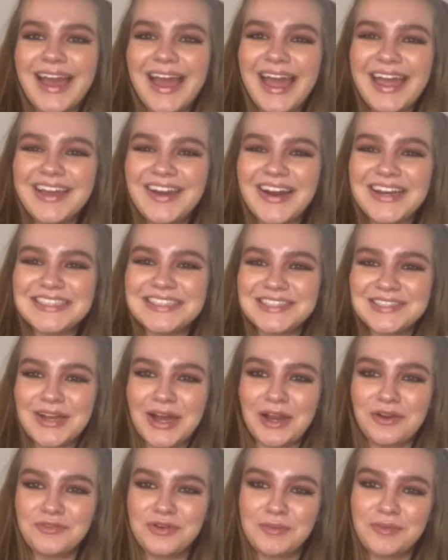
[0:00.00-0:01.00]
Hey guys, it's
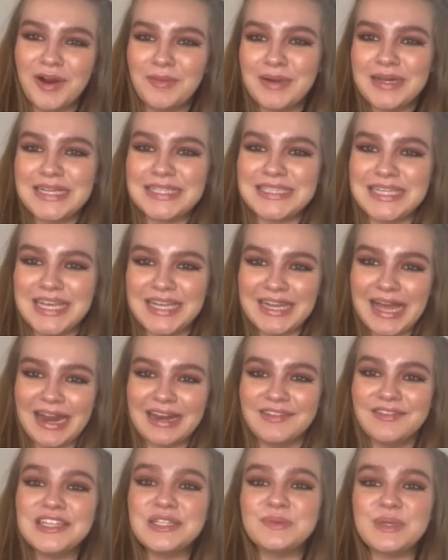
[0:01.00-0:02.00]
Skye from Aman Magazine,
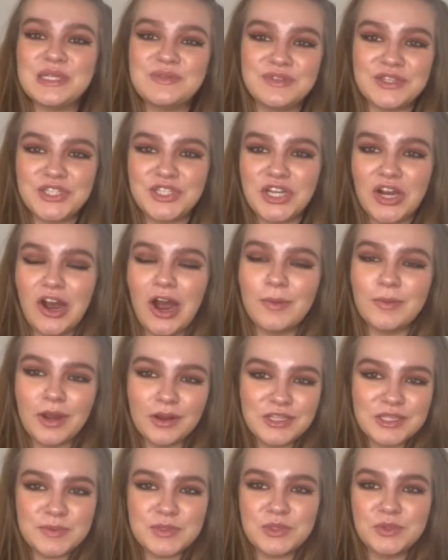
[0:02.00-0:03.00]
and in this week's video, I'm
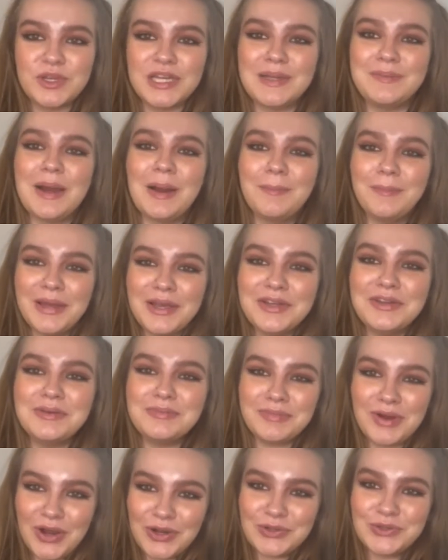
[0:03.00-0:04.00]
going to be talking about Meghan
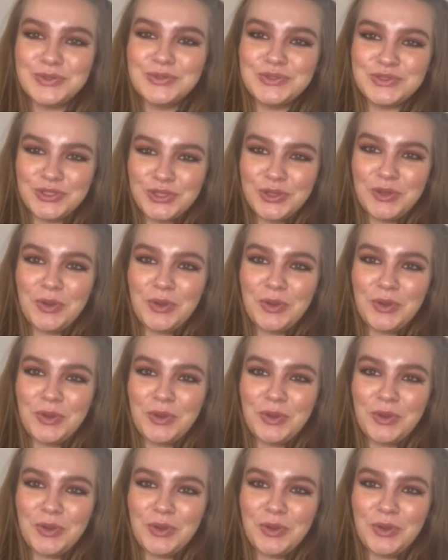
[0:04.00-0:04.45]
Markle's new